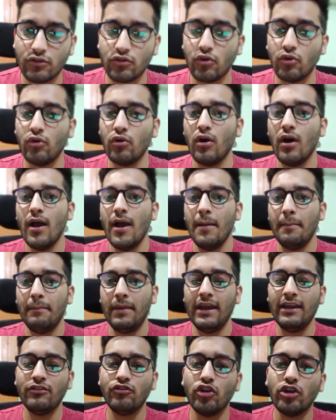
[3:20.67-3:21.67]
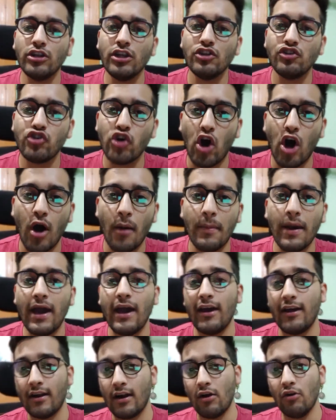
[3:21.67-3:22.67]
So based on the job
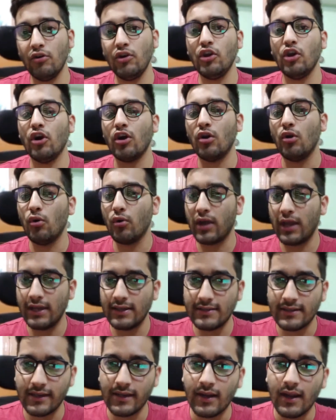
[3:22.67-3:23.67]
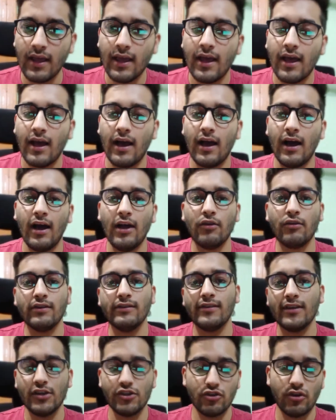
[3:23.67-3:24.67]
around your location, uh, you can
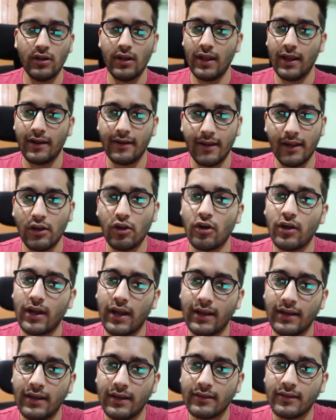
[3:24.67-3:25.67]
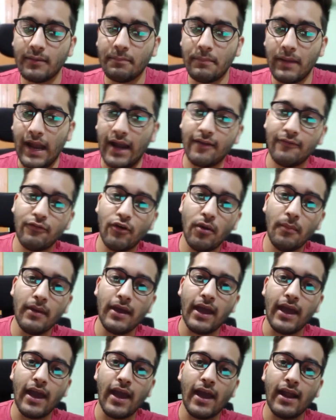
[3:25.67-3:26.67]
search on LinkedIn or any other platform,
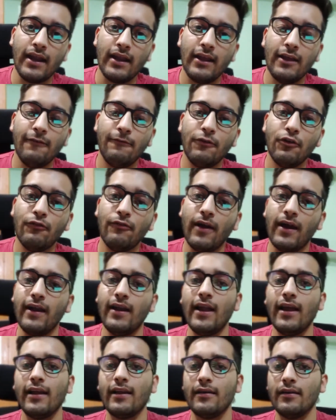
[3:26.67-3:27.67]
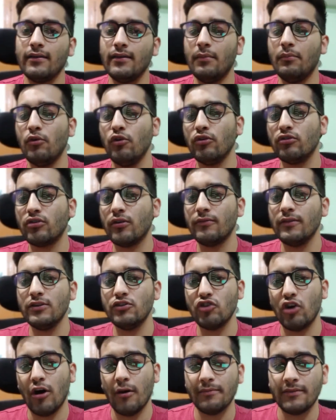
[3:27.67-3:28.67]
and if you find like the most of the
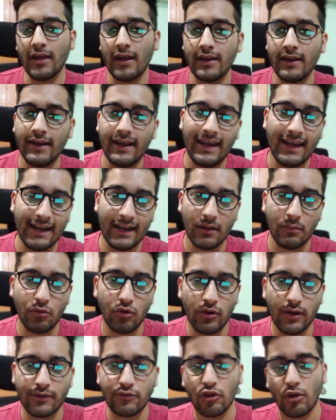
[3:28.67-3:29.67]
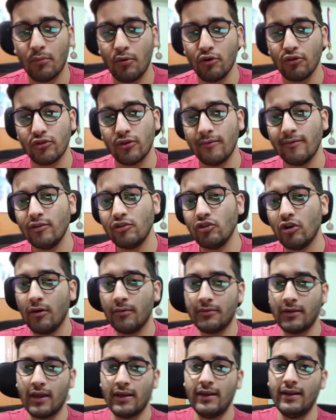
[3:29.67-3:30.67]
jobs are in A W S or most of the
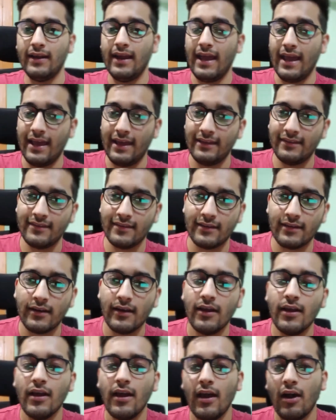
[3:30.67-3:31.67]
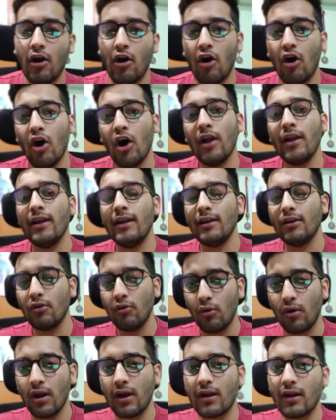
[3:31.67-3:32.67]
jobs are in Azure or in
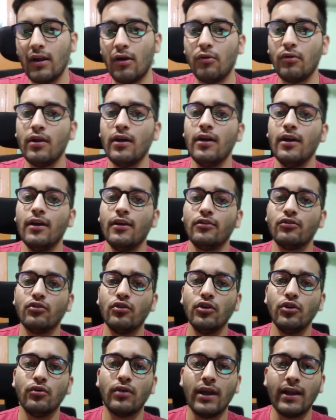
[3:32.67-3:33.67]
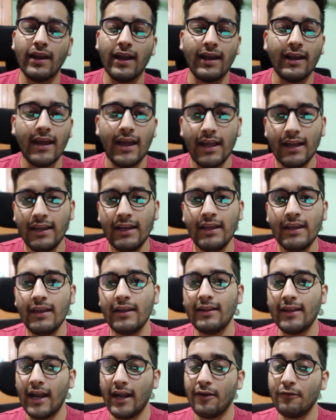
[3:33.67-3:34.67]
Google Cloud, so you can get
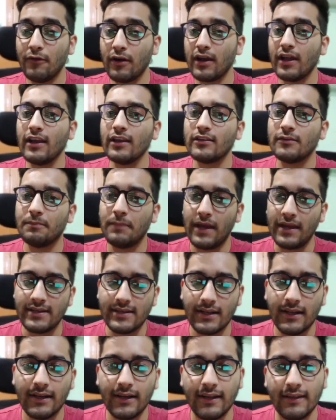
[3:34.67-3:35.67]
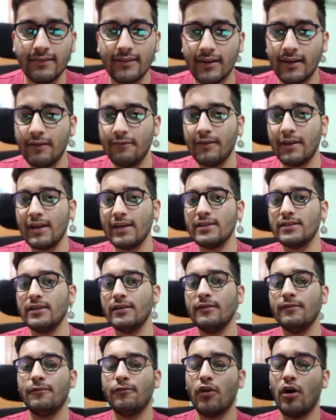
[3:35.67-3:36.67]
any networking specialty
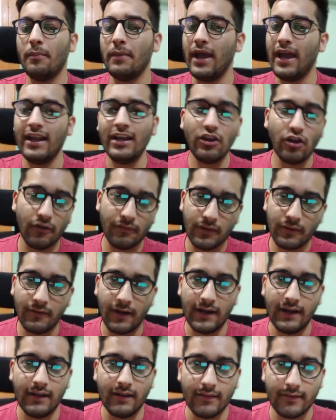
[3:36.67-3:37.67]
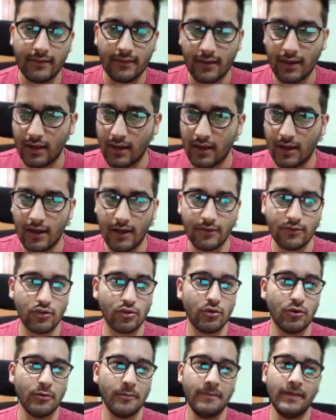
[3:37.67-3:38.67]
certification from any of the vendors. Uh,
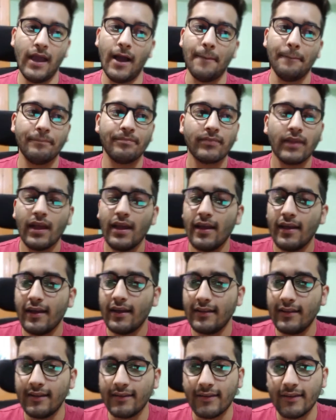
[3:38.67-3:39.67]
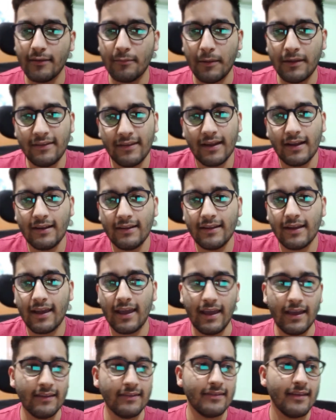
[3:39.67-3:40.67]
so yeah, this is basically the
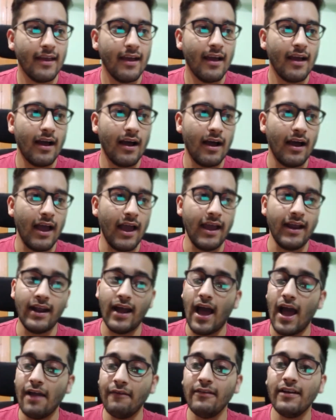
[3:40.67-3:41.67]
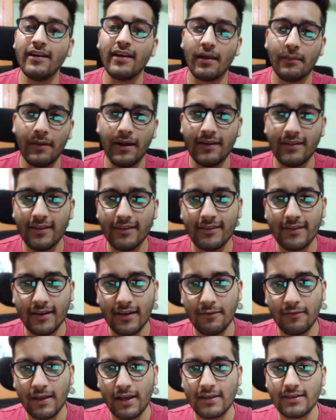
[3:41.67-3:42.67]
case, uh, and I will recommend this
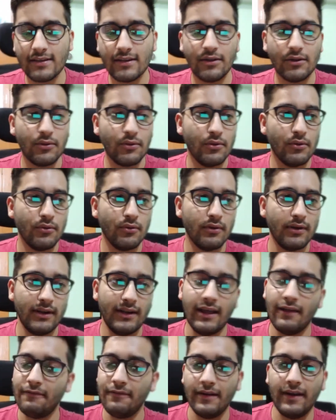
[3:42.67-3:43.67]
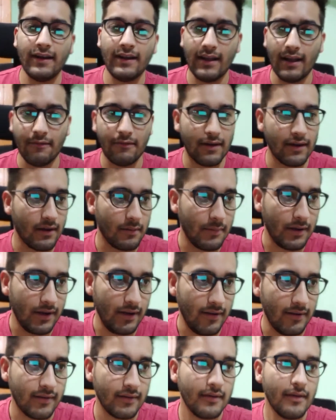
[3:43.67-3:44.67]
certification to you. Definitely I will
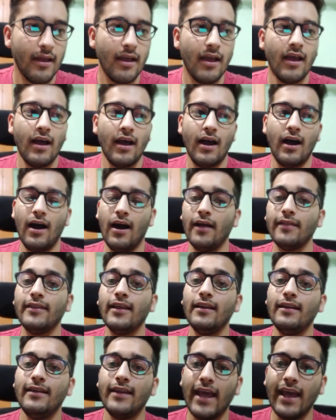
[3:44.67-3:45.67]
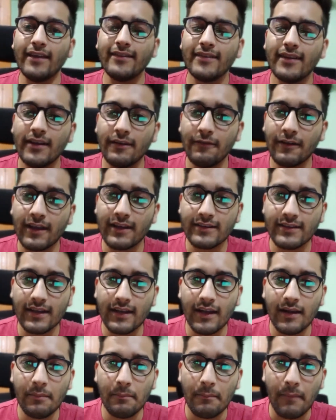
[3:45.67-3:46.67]
recommend it. Uh, the next
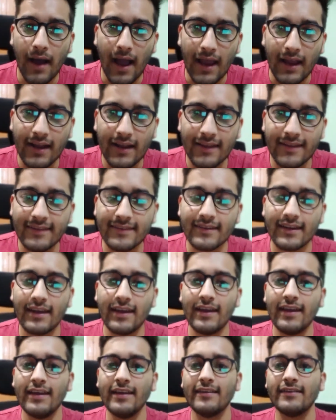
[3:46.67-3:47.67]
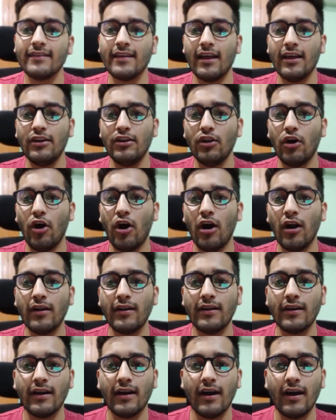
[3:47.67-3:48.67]
certification in my list is
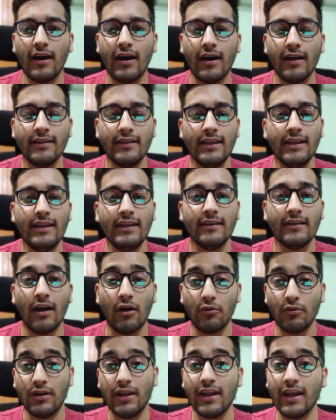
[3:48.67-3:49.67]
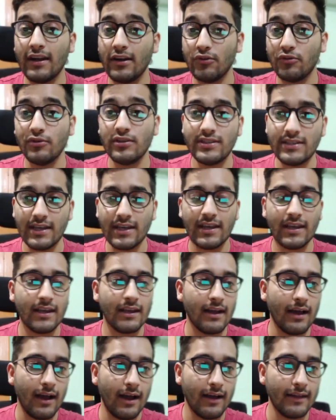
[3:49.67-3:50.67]
not uh, the routing and
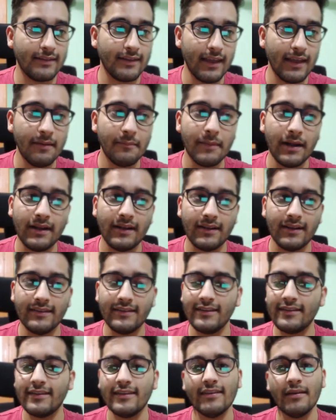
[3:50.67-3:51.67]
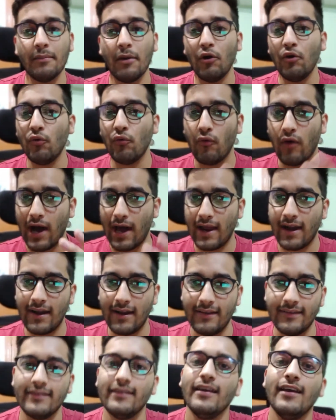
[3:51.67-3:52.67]
switching uh, thing, but this is about
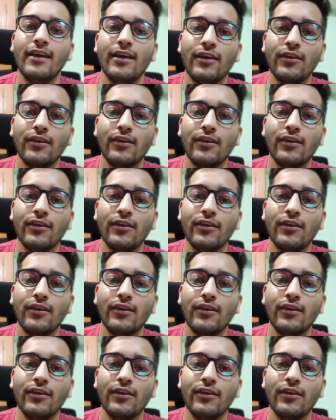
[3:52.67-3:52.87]
wireless.